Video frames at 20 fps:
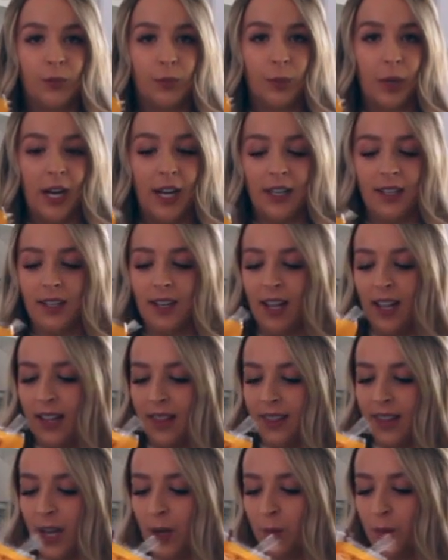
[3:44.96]
of bread,
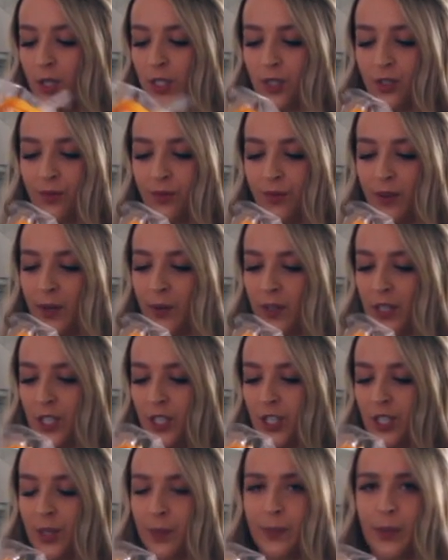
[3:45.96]
and that was fairly
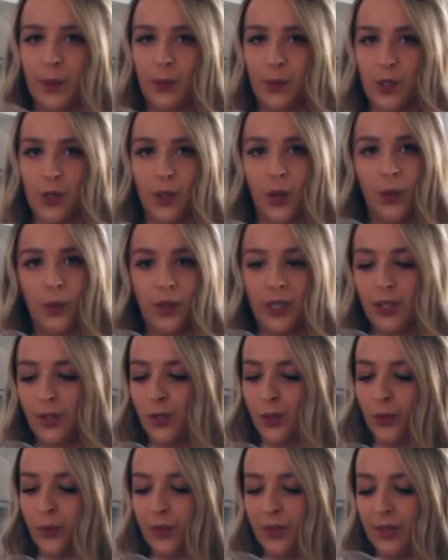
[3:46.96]
cheap. It was only
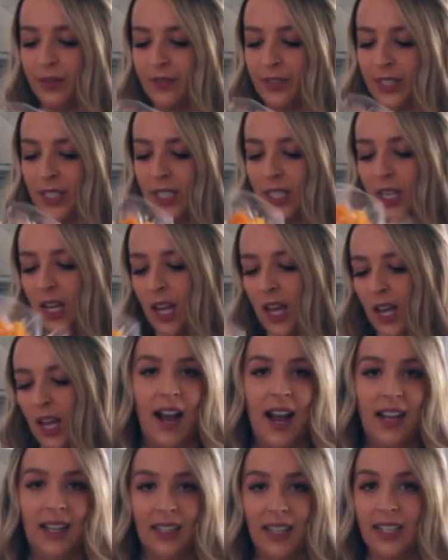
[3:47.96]
$2.50.
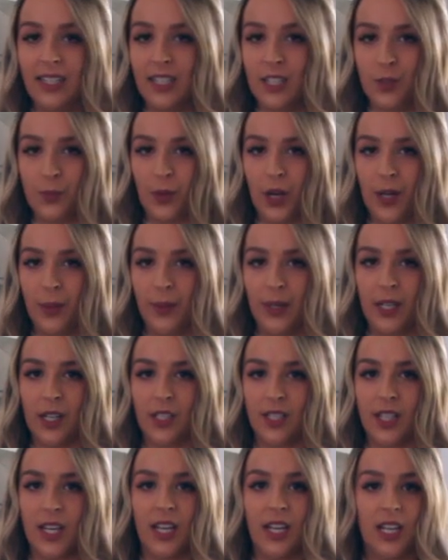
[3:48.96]
I like this bread
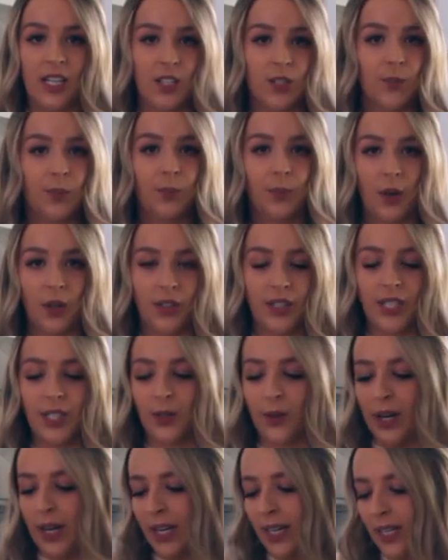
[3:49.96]
because it is
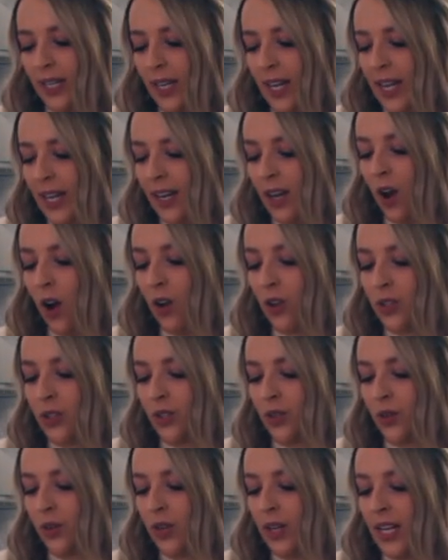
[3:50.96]
multi-grain, and
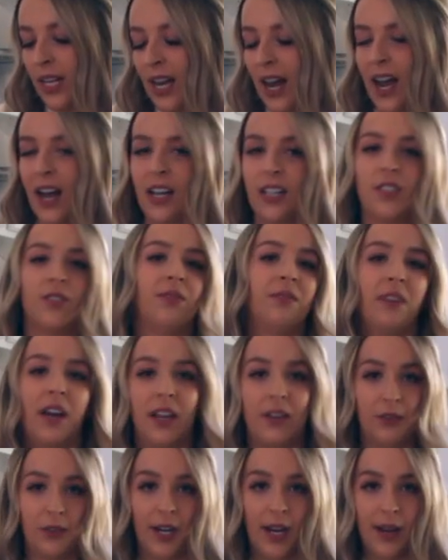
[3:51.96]
also it has
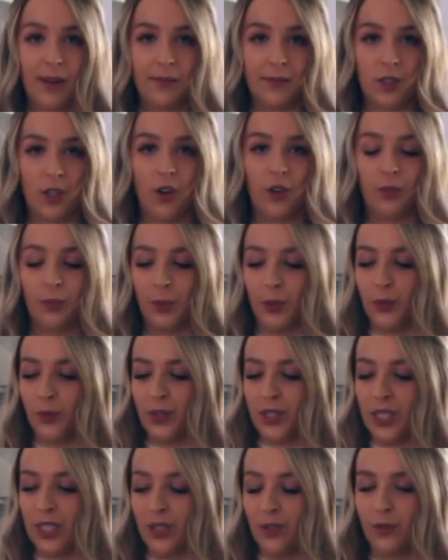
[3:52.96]
5 grams of
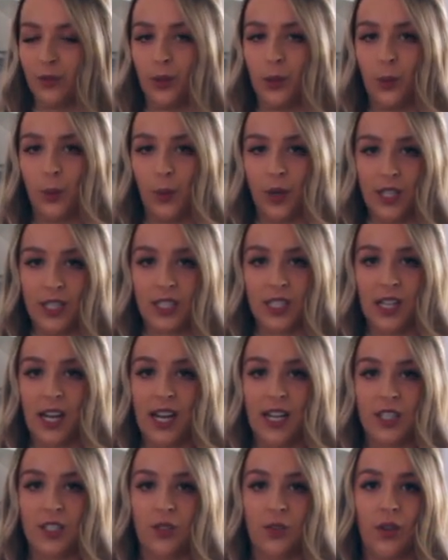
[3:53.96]
protein for one
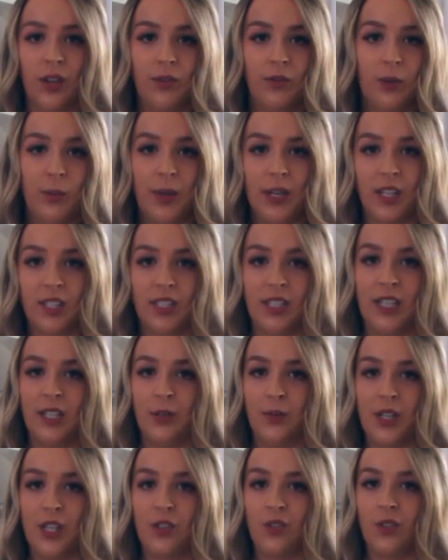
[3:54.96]
slice. So if you make a
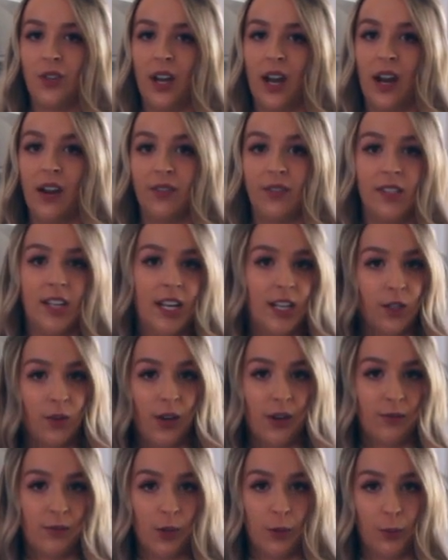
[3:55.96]
sandwich, you have 10
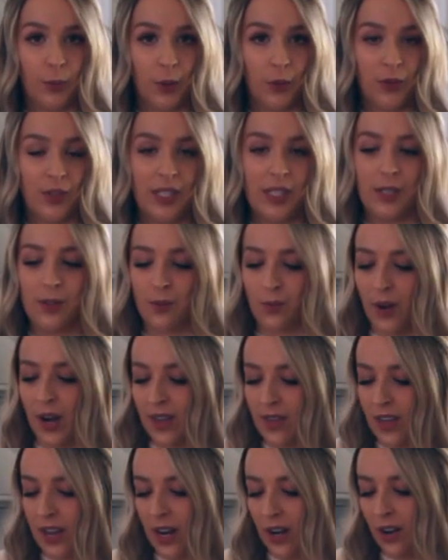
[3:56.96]
grams of protein
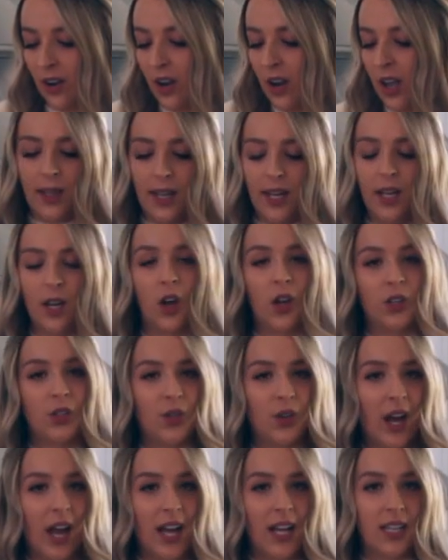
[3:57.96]
right there. It
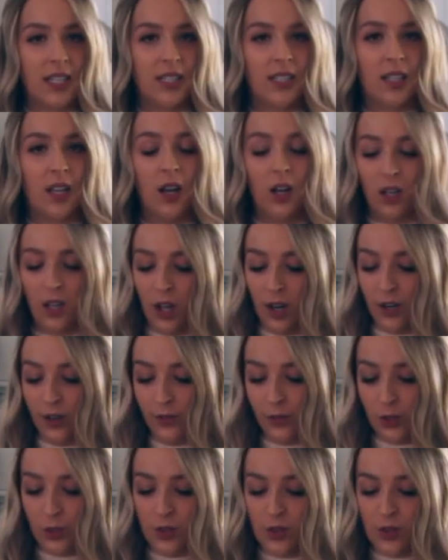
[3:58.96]
also has a lot of